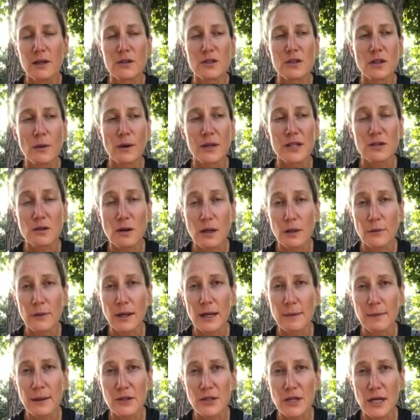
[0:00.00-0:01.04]
So I strongly
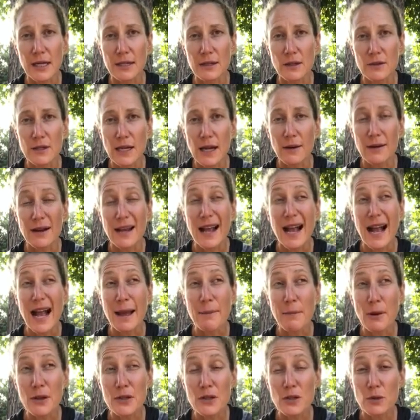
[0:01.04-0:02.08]
recommend checking those out.
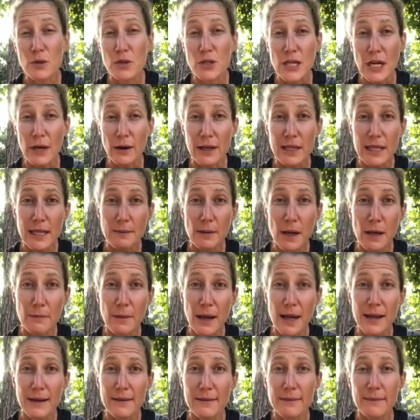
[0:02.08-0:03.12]
I'm also sharing them on
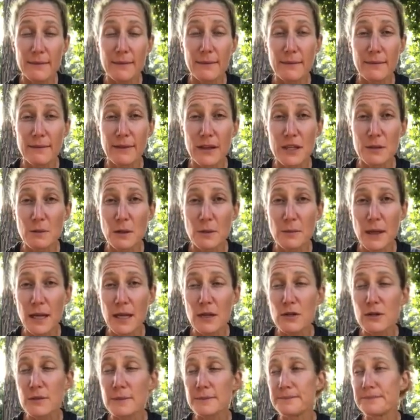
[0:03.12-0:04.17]
my Facebook
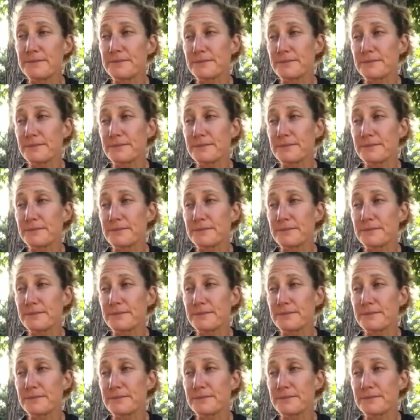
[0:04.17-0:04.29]
page